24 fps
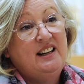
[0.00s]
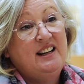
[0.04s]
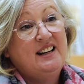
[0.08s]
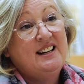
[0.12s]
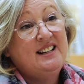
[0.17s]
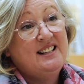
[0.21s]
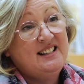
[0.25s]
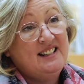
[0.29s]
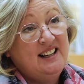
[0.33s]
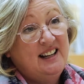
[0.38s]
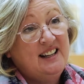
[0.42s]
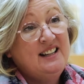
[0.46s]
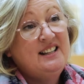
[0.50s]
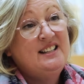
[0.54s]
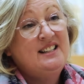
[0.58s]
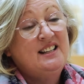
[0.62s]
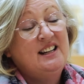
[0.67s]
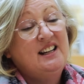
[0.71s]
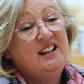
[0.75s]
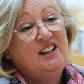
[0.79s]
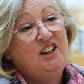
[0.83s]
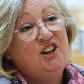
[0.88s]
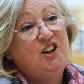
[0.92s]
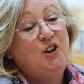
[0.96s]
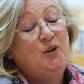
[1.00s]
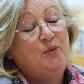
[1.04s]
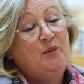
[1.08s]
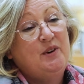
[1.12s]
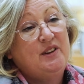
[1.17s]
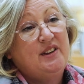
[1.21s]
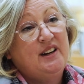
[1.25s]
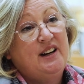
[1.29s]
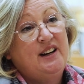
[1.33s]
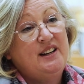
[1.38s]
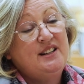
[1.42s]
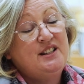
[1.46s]
exciting year
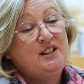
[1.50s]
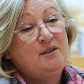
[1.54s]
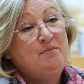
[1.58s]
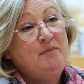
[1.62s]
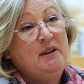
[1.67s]
with us,